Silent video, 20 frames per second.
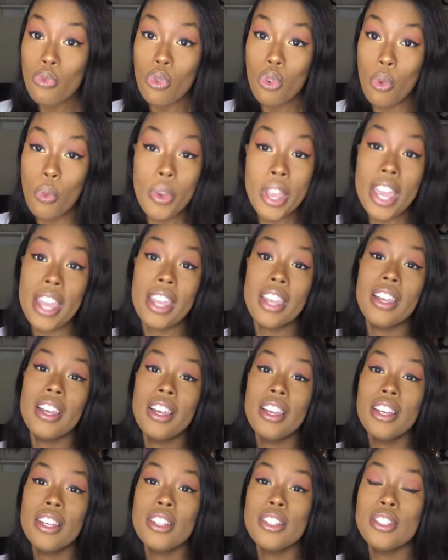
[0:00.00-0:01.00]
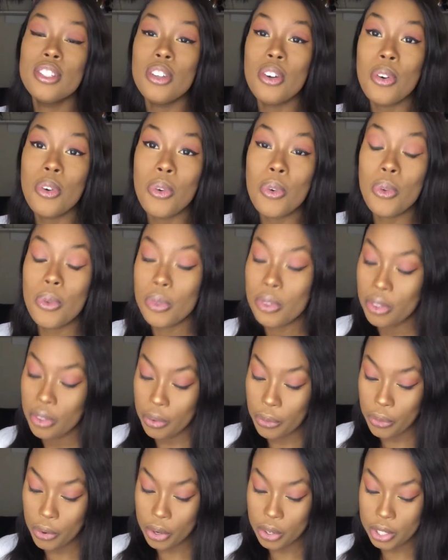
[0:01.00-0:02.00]
we ain't. So the
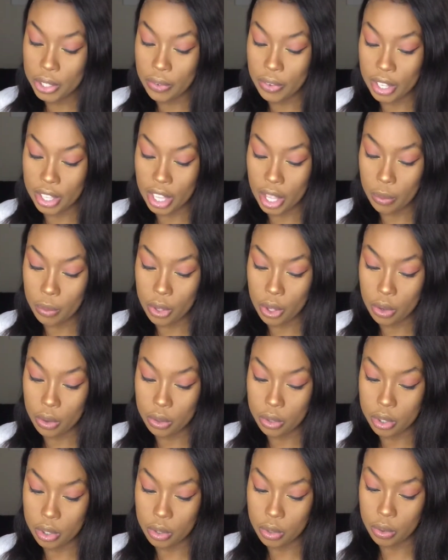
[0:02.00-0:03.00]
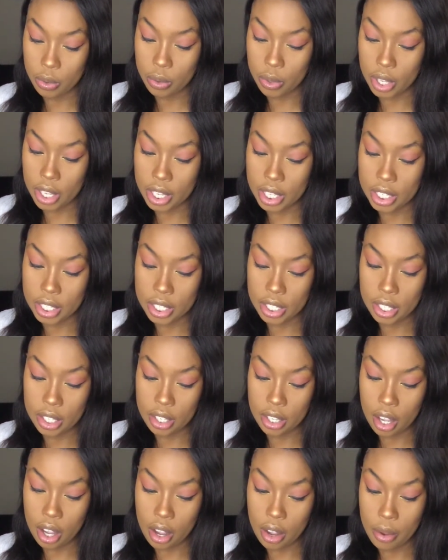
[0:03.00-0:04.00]
first event that we go to is
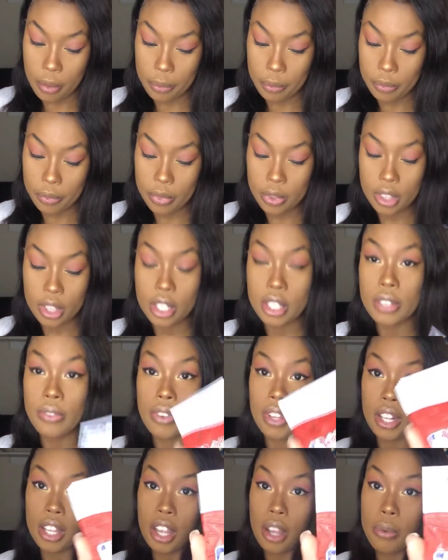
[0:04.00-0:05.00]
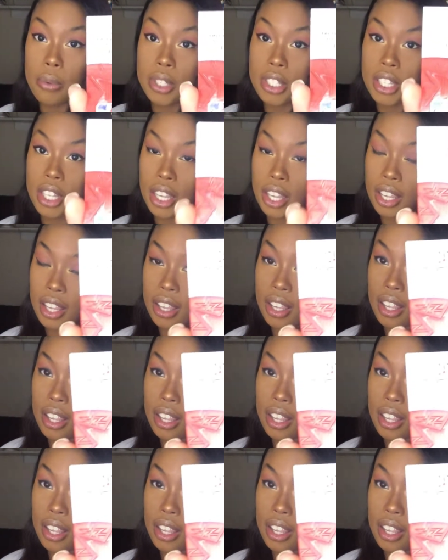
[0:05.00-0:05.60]
this event, like I was saying,